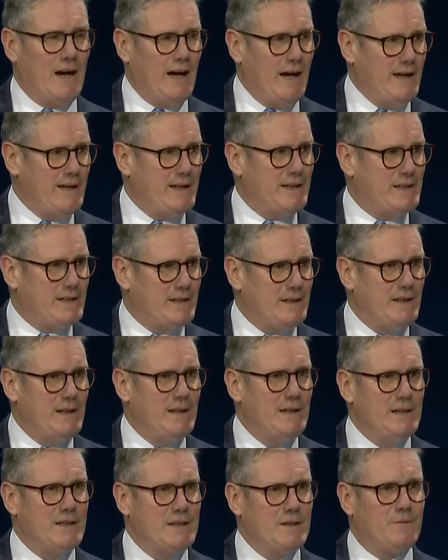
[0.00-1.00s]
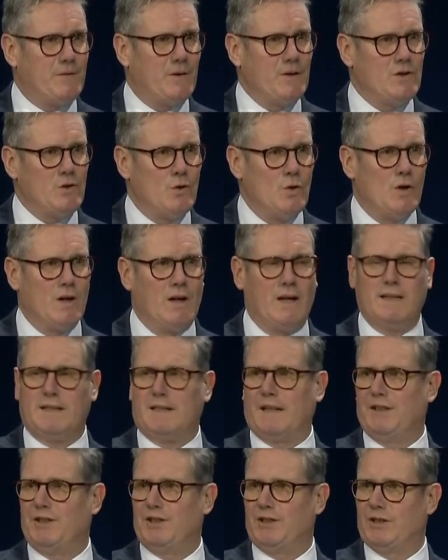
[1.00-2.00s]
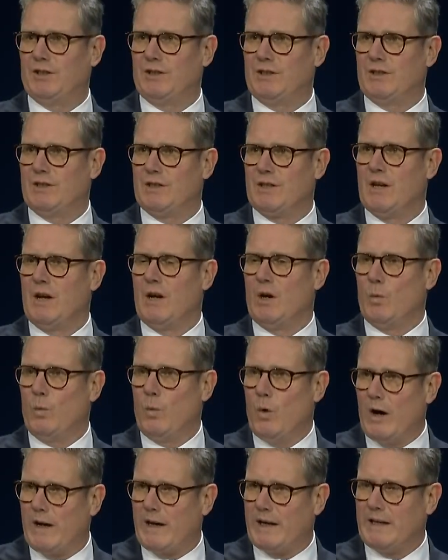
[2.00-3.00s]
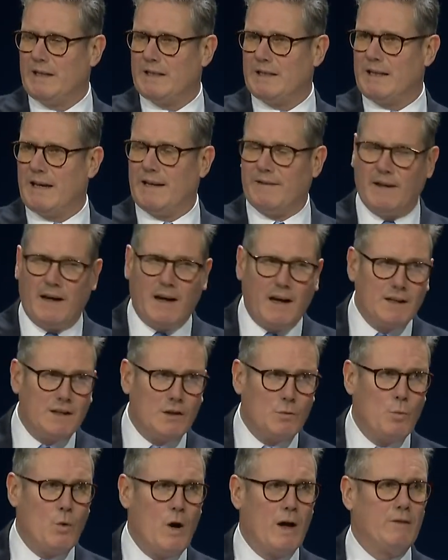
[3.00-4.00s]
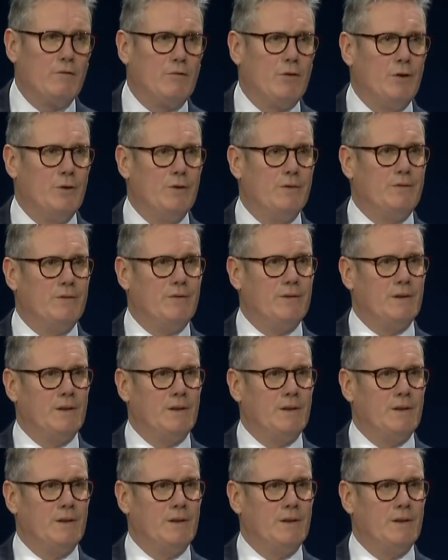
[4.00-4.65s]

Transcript: 18 different organisations working together under one roof,